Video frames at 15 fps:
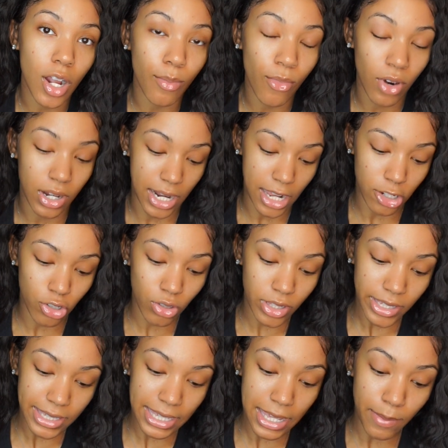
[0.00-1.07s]
are more natural
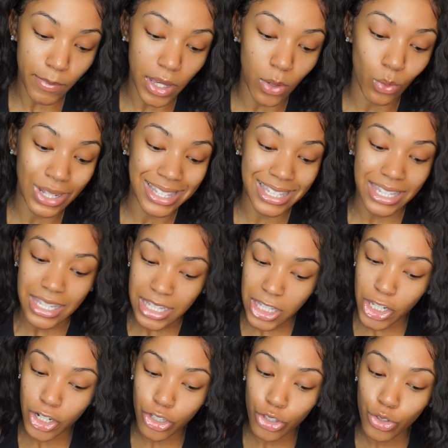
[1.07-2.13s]
looking, but what's
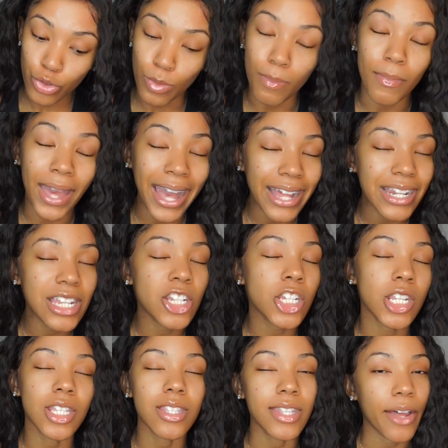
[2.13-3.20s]
easier to manage
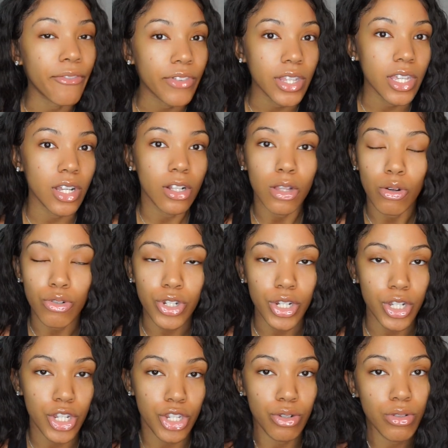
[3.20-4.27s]
is definitely a closure,
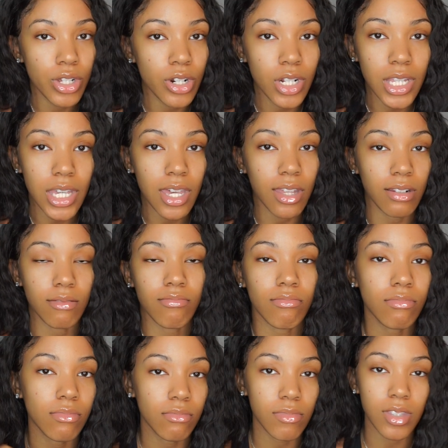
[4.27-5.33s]
because you literally can
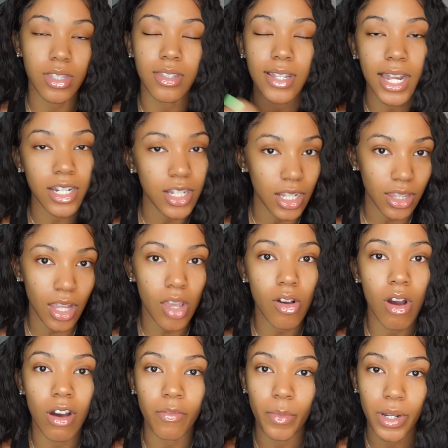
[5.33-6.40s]
snatch that thing
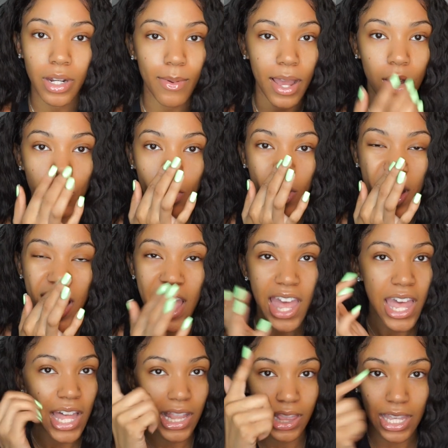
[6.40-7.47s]
off, put it back on,
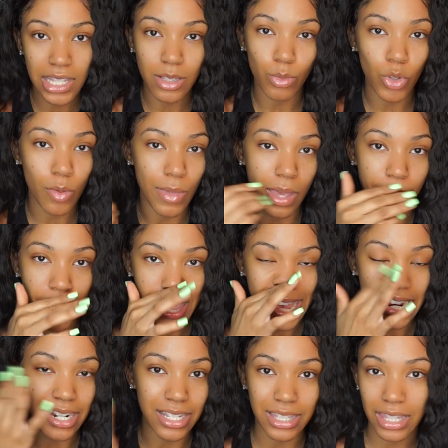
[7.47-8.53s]
lace some little baby
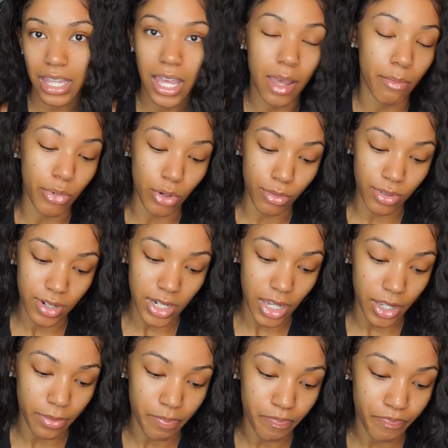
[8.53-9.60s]
hairs, and boom, you're
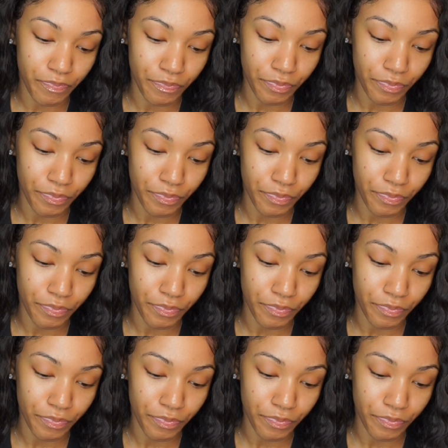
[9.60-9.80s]
done.